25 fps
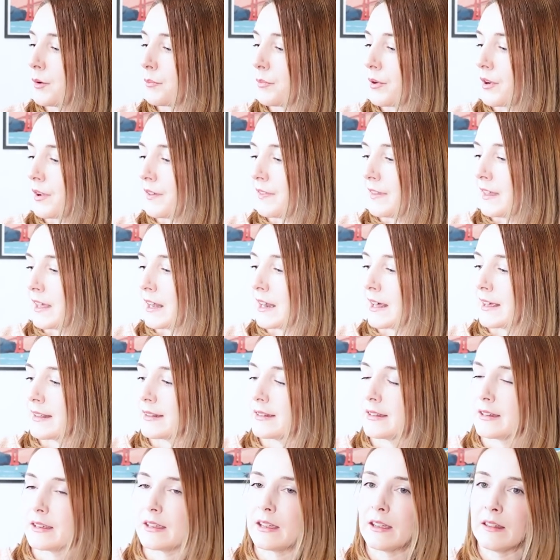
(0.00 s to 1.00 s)
putting the
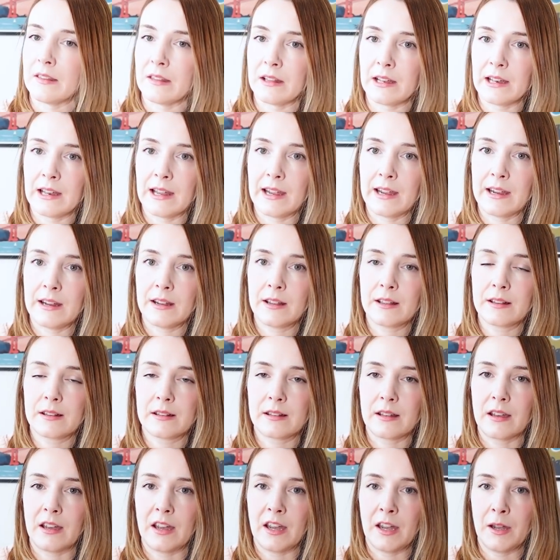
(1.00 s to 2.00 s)
elastic in the
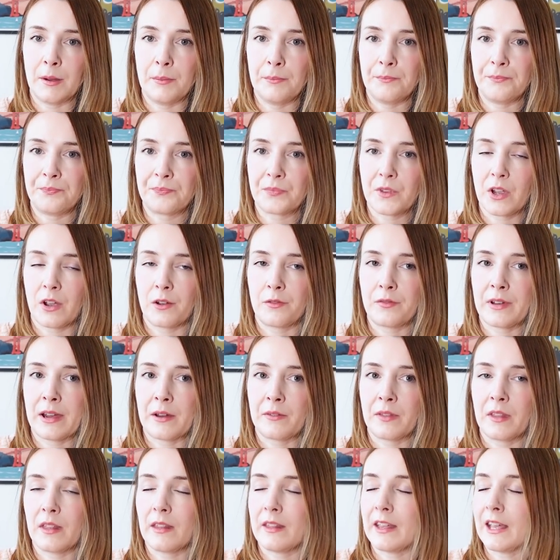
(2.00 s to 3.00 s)
legs, I
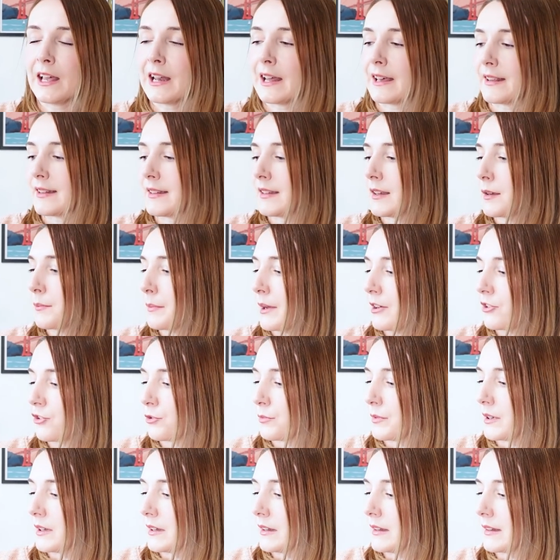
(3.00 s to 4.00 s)
found that the elastic
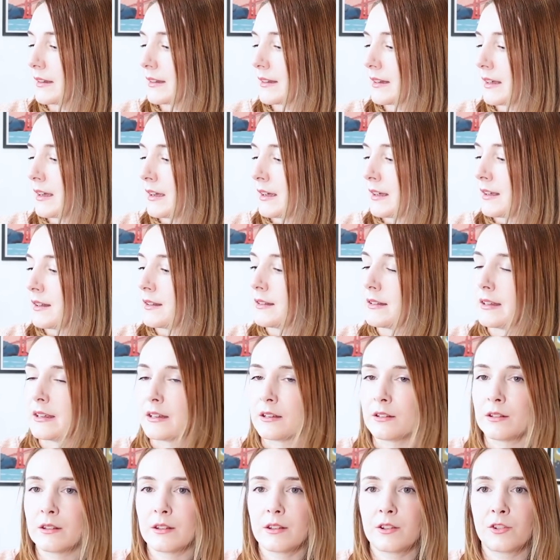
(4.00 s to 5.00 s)
measurements
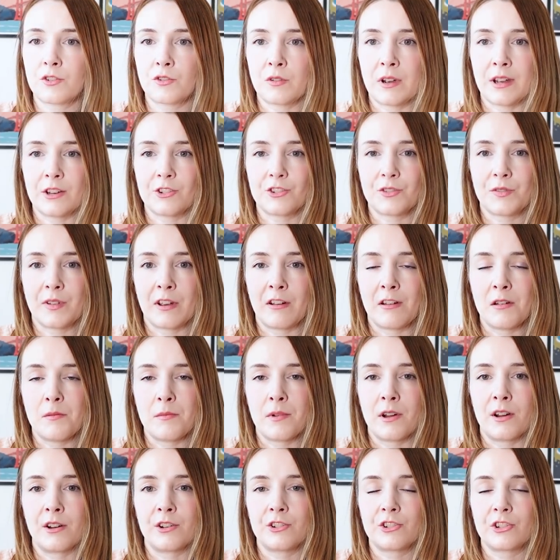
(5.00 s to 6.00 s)
didn't stretch very
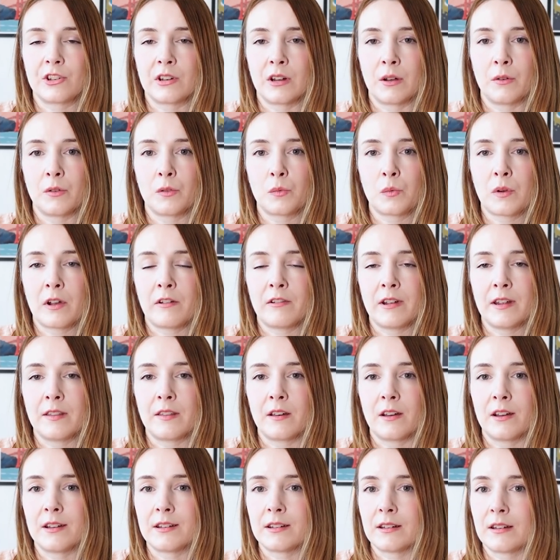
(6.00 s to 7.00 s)
much, and I was worried
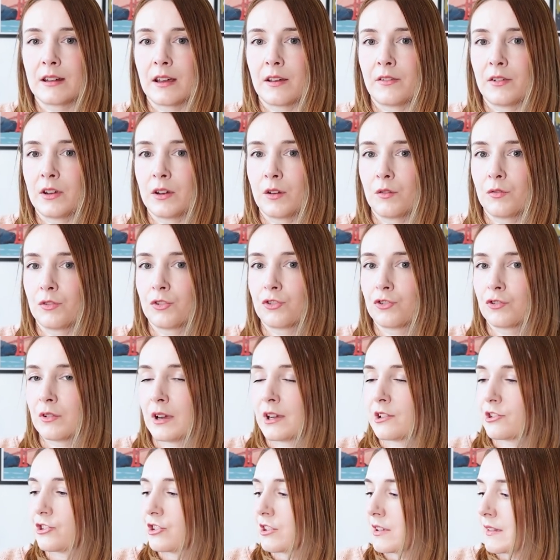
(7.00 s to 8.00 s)
that I didn't have enough
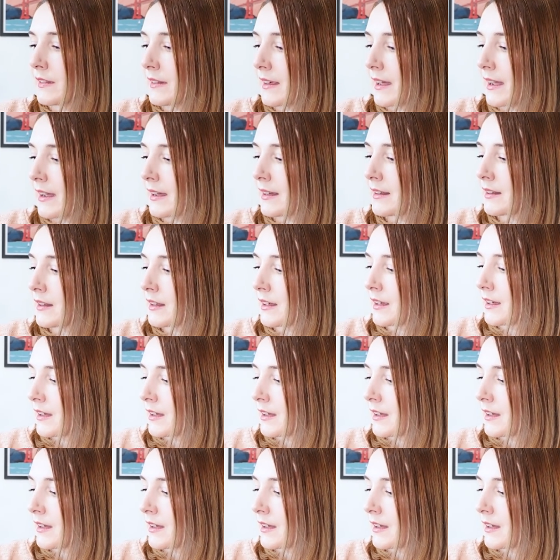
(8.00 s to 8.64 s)
stretch in there.